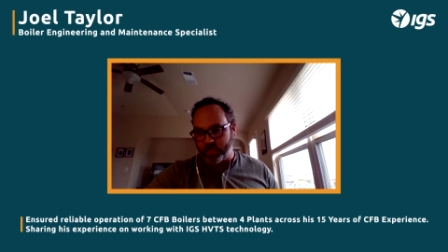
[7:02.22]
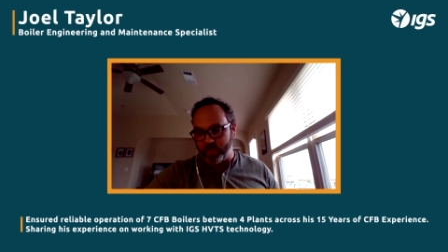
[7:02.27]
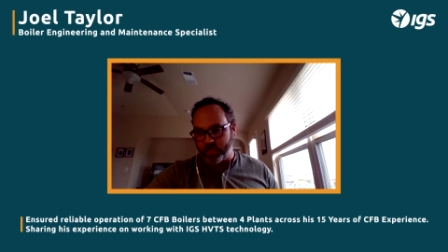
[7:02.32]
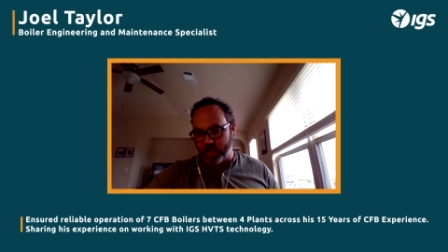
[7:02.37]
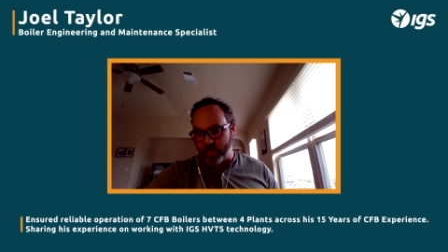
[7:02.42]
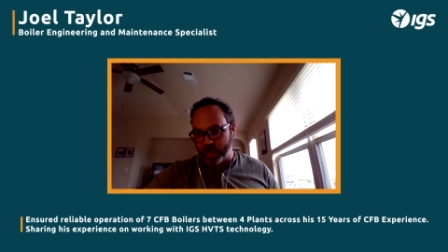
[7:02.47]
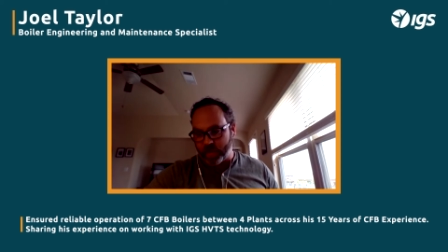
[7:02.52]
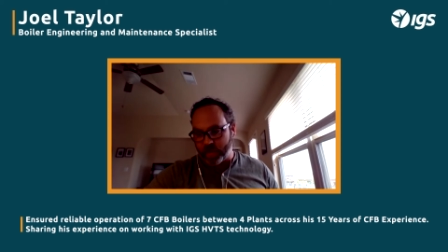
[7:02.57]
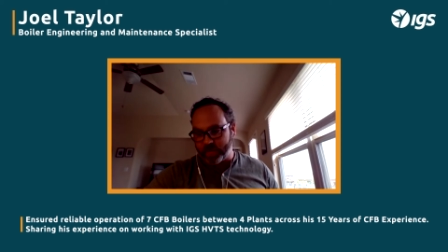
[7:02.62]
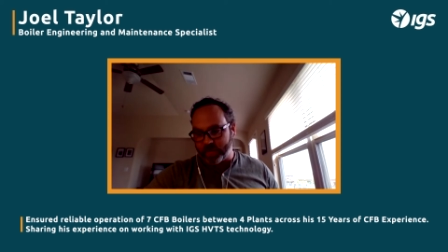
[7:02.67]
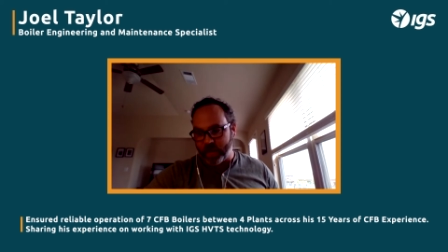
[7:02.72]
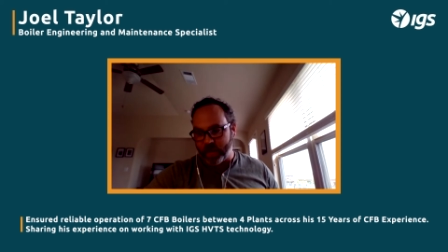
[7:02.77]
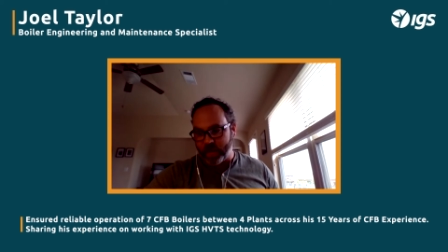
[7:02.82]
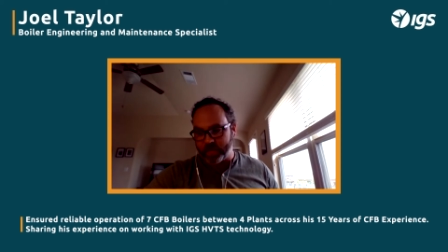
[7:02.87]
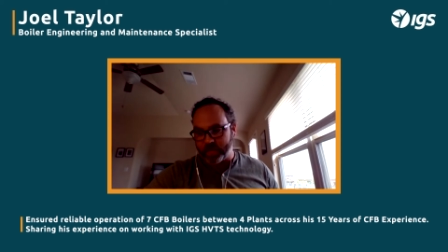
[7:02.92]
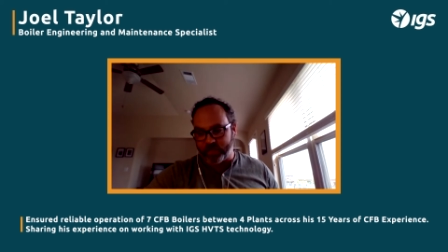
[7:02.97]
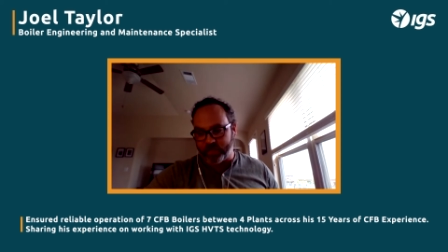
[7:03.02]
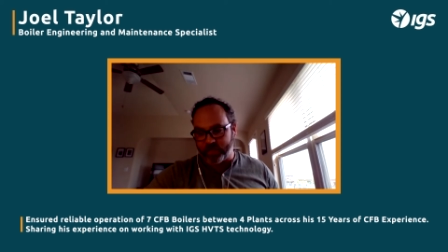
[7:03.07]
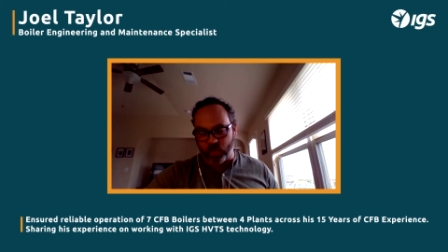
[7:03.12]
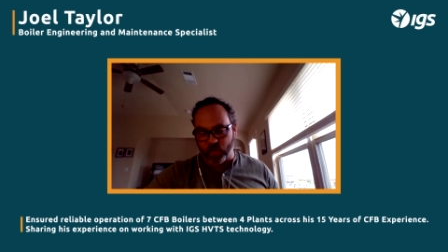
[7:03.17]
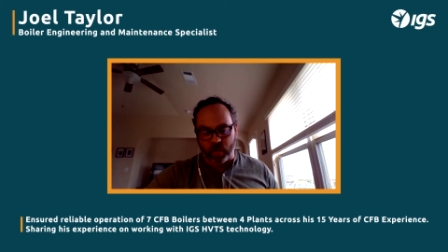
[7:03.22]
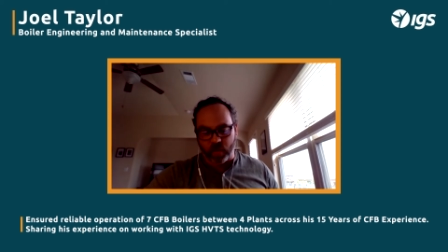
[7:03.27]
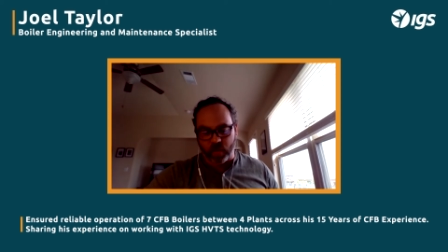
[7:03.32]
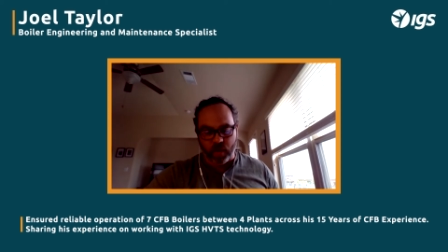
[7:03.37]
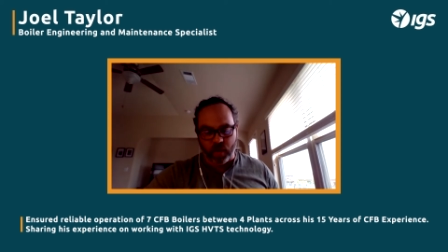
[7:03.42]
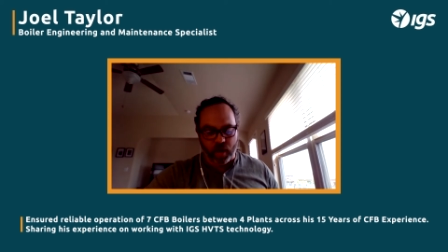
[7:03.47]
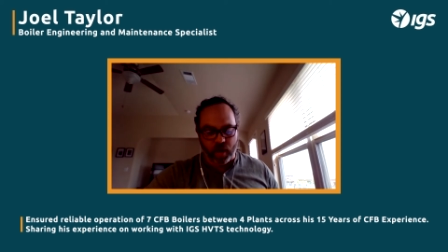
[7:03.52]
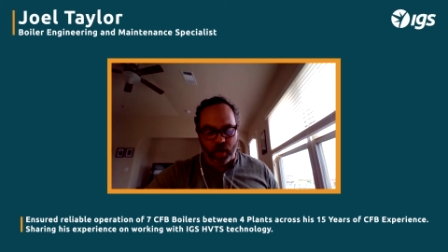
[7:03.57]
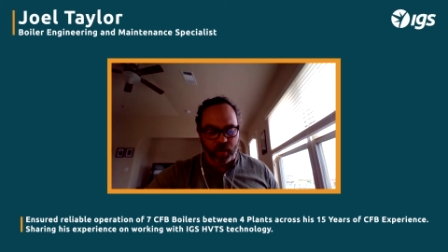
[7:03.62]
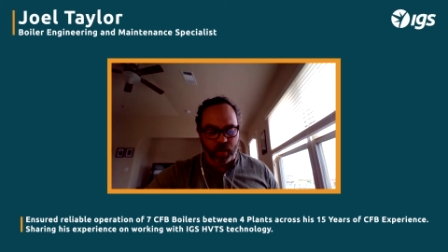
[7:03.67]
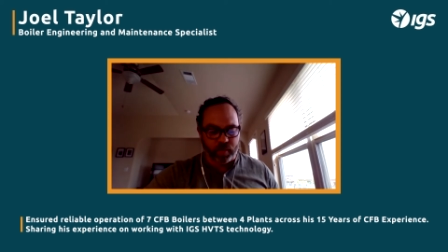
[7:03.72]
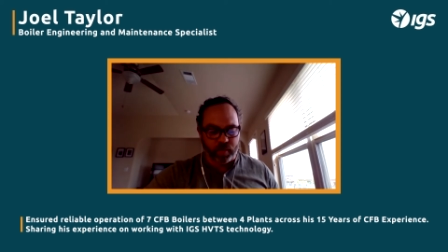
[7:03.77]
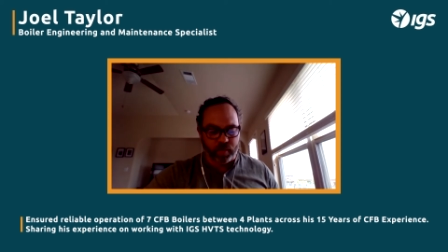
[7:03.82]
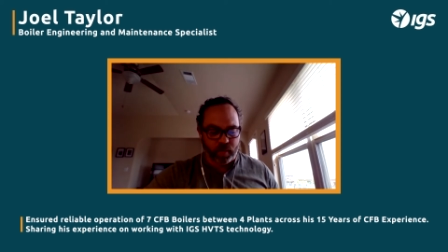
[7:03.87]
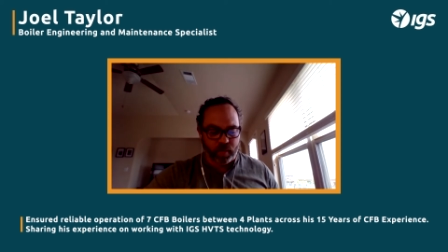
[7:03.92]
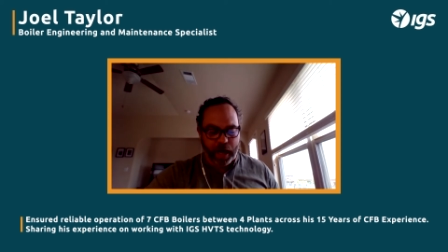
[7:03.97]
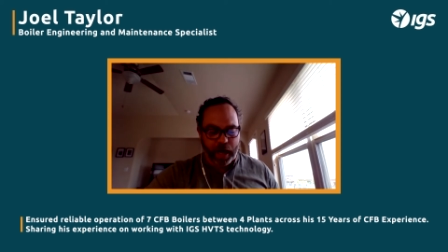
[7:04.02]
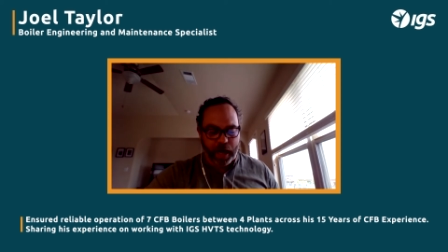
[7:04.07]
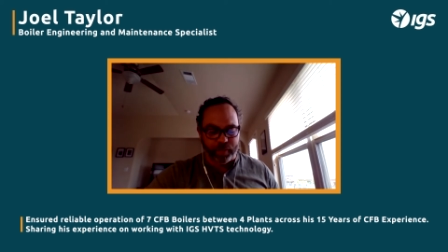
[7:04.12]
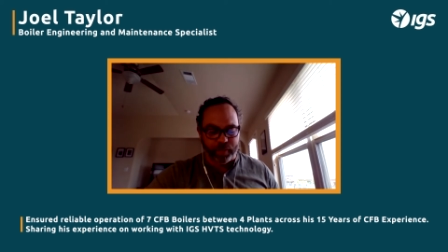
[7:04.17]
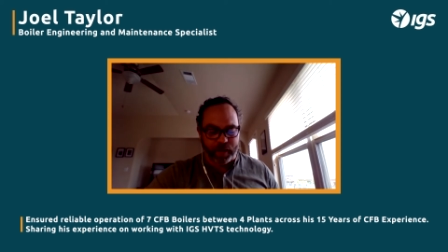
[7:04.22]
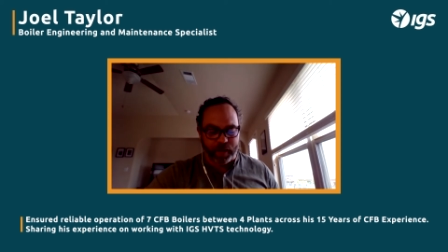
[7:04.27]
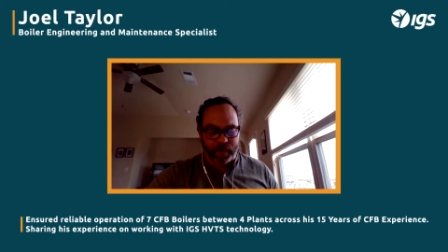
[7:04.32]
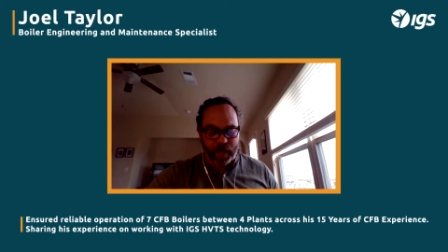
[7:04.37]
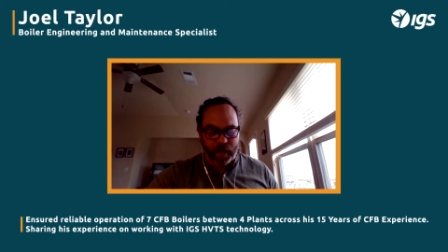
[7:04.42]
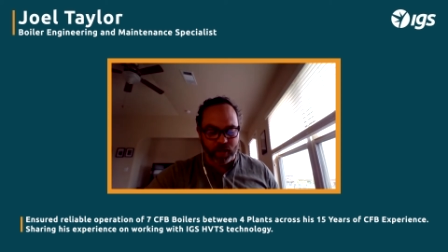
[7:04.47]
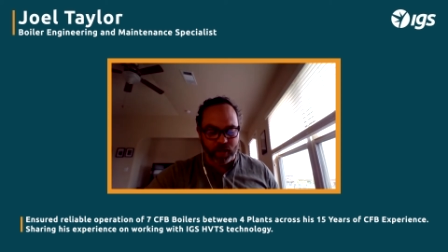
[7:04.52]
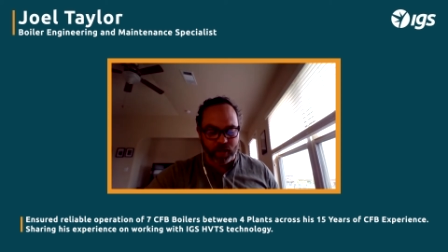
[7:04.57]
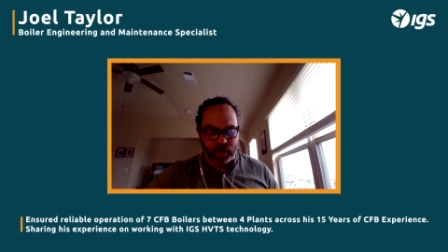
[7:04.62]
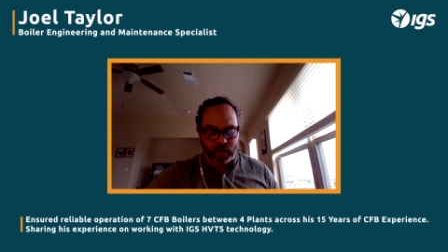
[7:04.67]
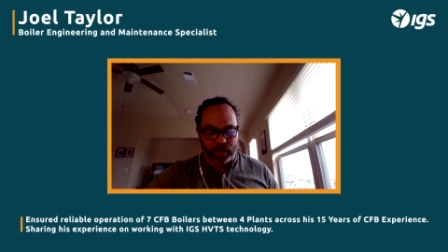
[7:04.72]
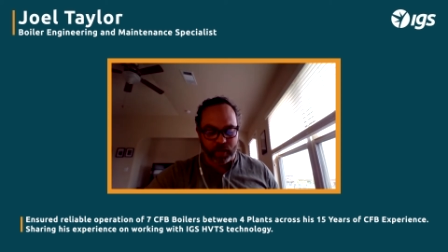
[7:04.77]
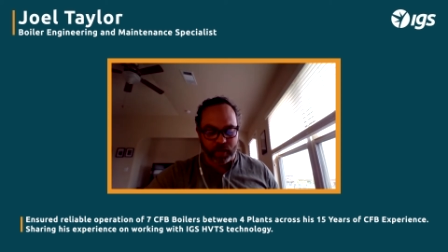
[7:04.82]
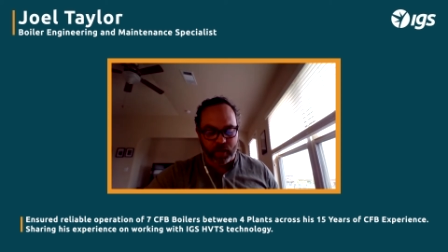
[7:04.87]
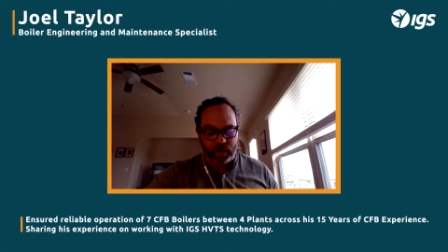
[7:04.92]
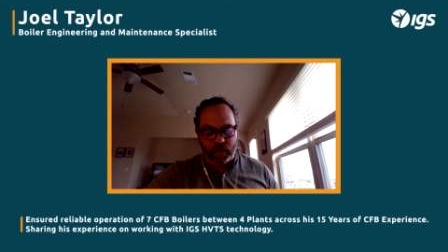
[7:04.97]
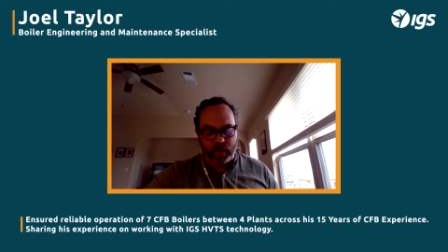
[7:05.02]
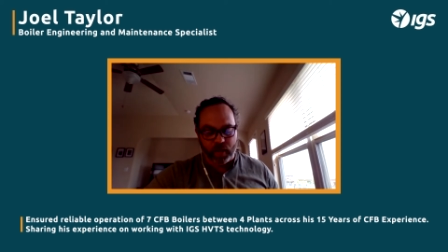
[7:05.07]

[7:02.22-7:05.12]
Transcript: pr- process for our application,